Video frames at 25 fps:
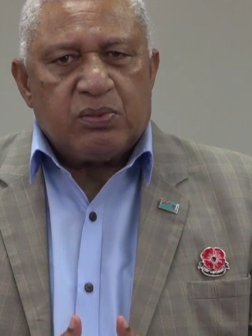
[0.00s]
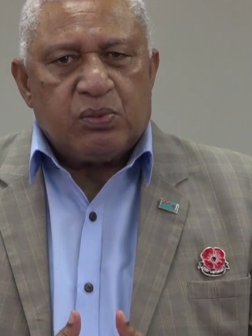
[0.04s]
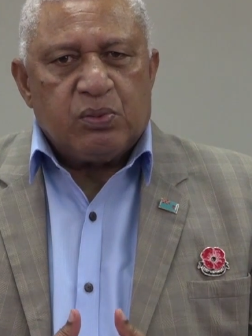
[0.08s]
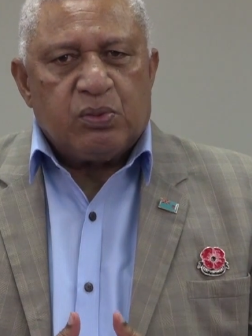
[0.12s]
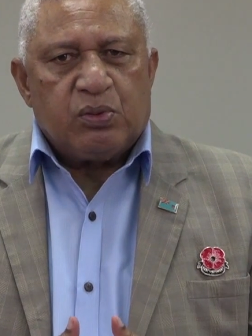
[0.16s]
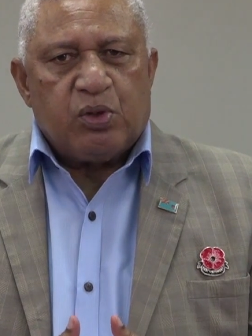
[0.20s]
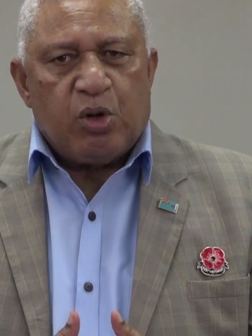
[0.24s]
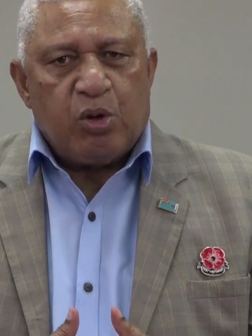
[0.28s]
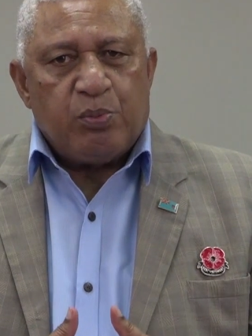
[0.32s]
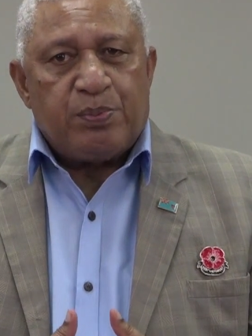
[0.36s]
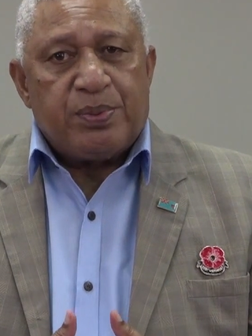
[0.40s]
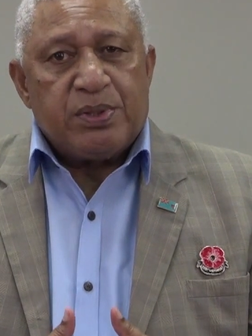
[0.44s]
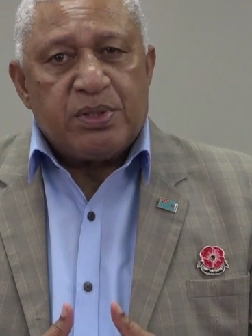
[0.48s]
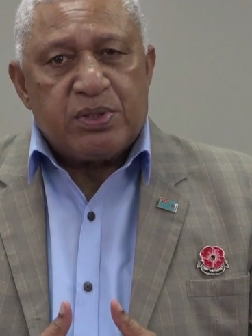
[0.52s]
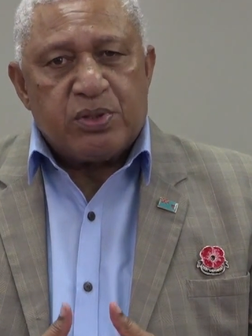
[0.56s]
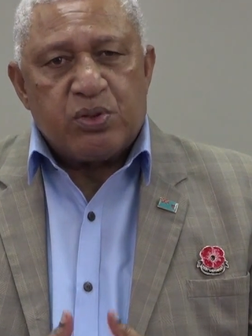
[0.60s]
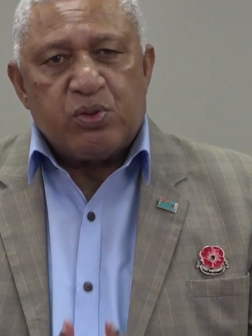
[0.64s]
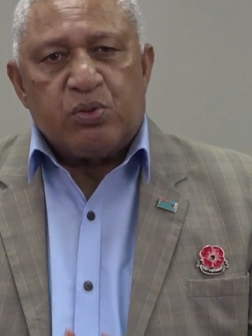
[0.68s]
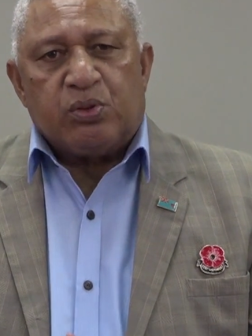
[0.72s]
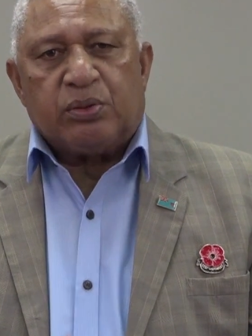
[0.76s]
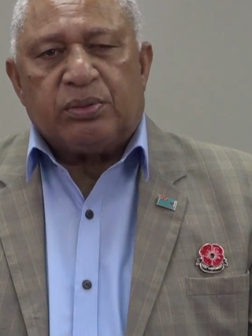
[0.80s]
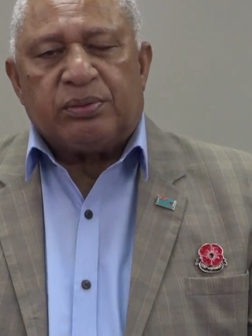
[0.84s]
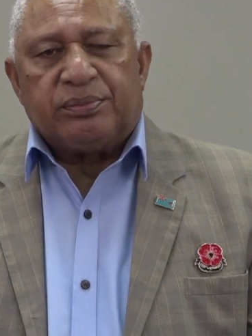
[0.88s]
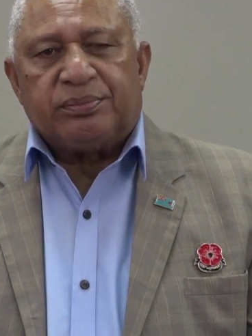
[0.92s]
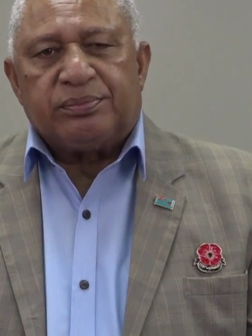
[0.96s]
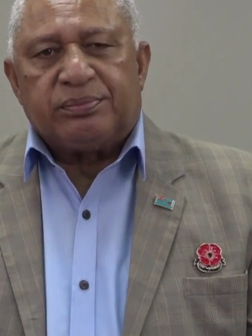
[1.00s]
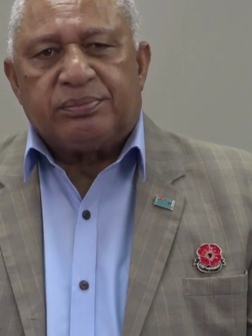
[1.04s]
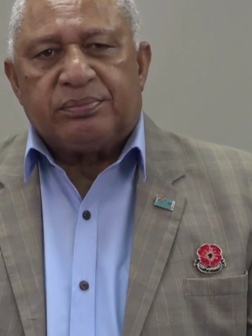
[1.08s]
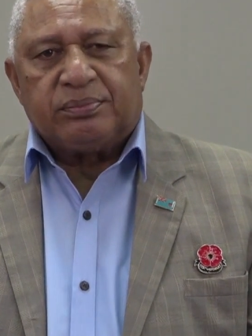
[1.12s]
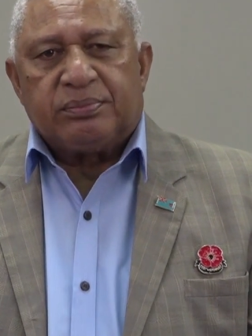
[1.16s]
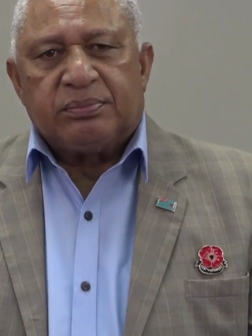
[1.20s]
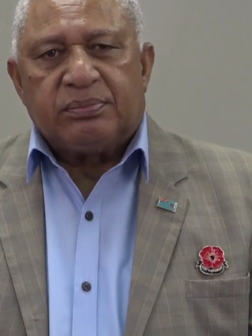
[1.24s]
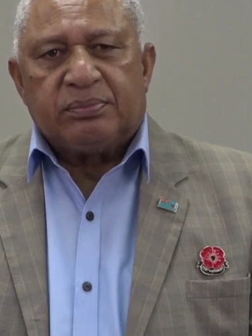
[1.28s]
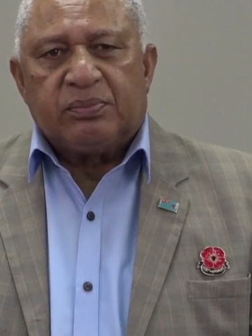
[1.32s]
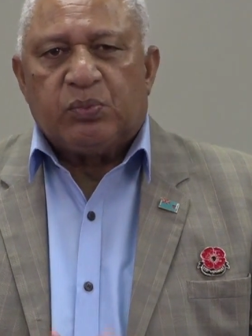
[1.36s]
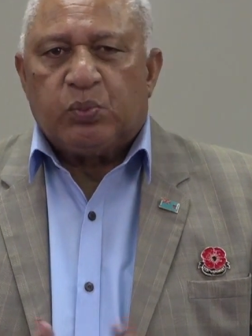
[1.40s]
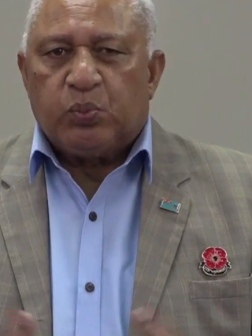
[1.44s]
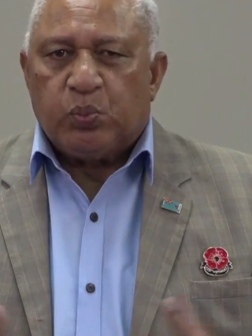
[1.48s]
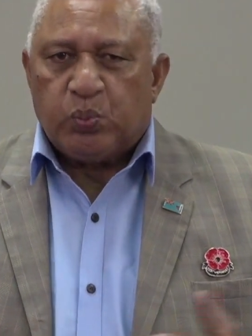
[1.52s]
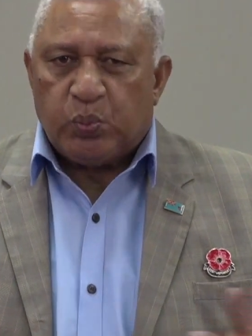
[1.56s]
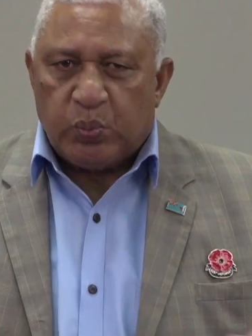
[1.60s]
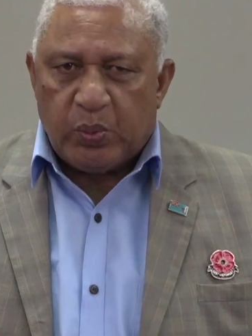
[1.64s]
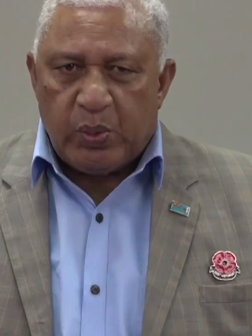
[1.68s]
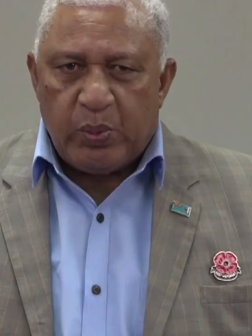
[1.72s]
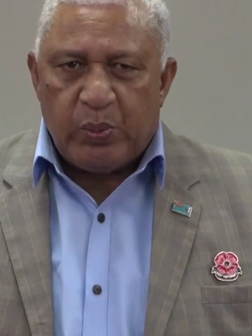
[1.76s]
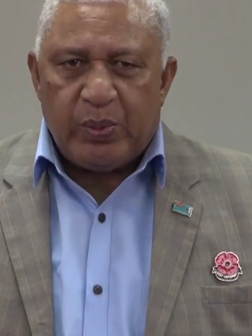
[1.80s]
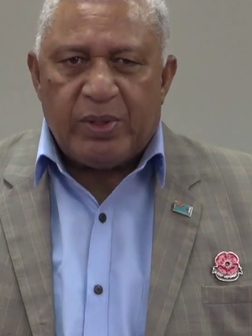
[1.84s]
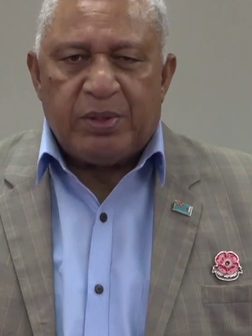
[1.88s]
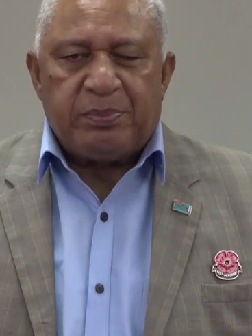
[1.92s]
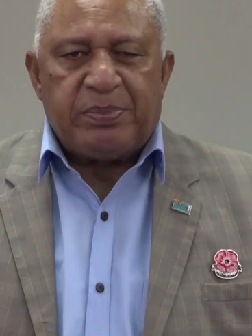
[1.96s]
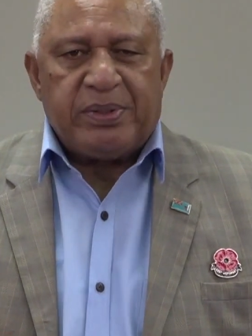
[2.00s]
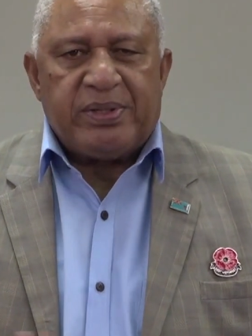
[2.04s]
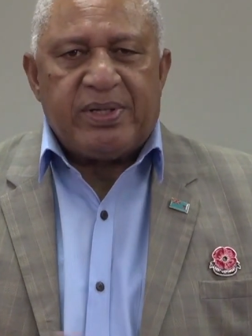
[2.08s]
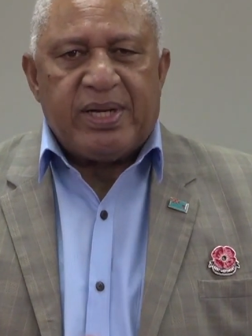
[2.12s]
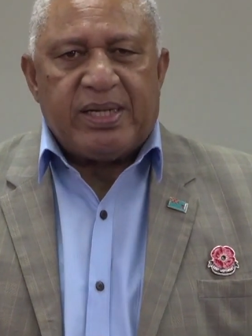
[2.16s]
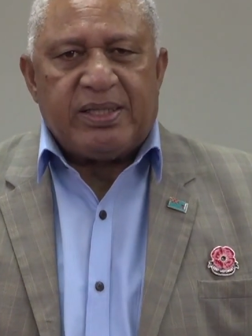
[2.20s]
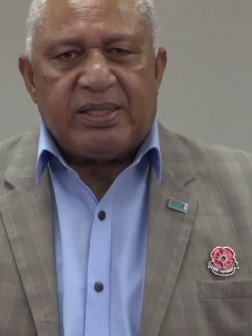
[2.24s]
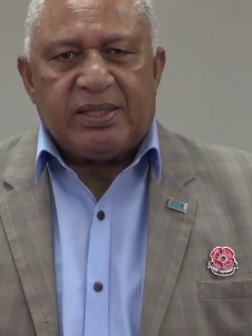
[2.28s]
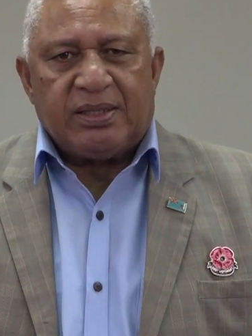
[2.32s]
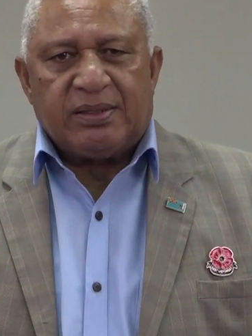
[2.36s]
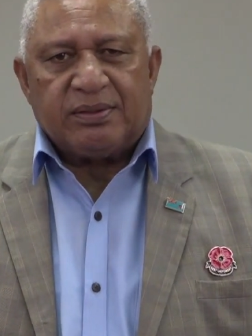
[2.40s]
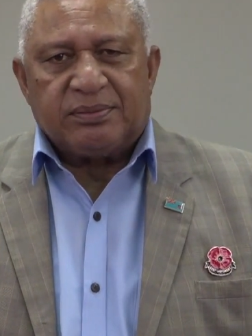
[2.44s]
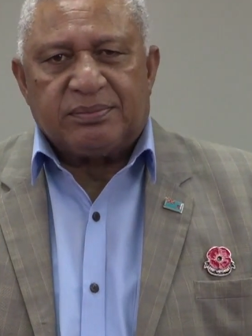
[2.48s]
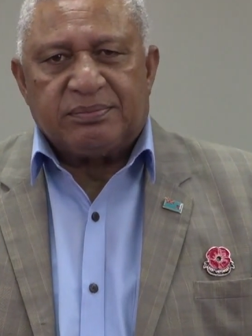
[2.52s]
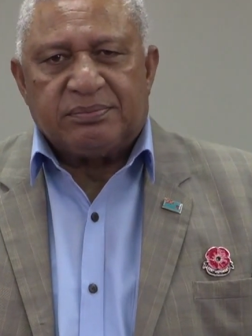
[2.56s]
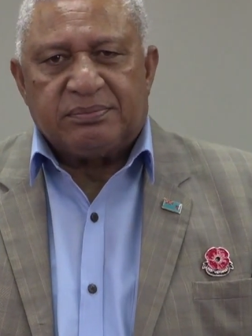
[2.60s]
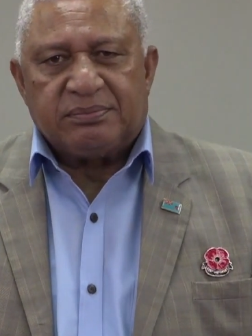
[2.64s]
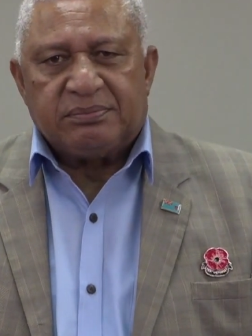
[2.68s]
could open soon. We will be ready.